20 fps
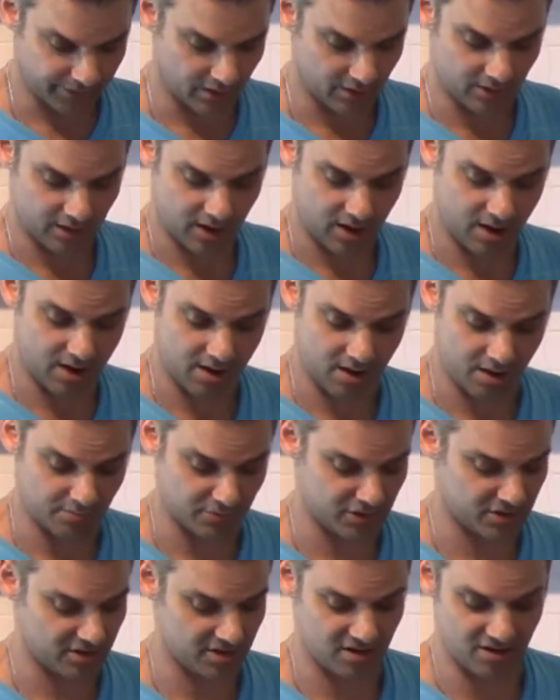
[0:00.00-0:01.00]
Okay, I'm
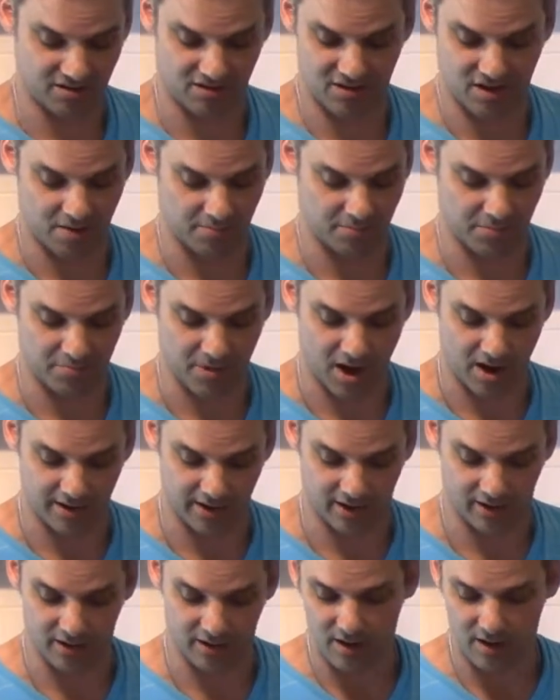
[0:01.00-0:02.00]
just going to dump them out
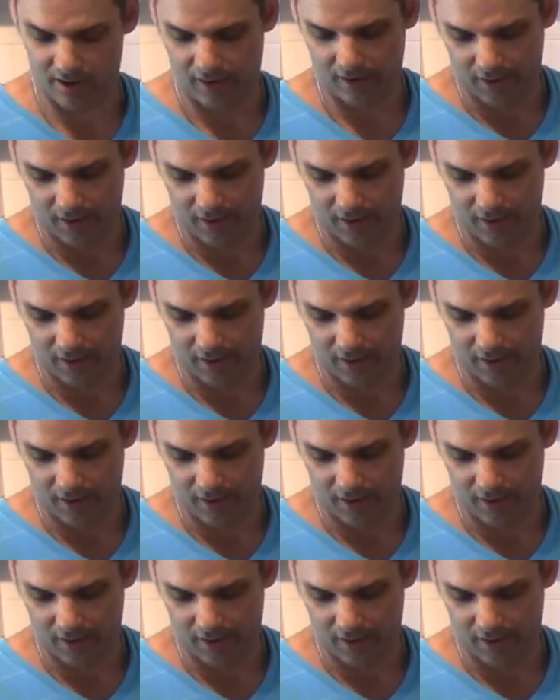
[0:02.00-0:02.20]
here.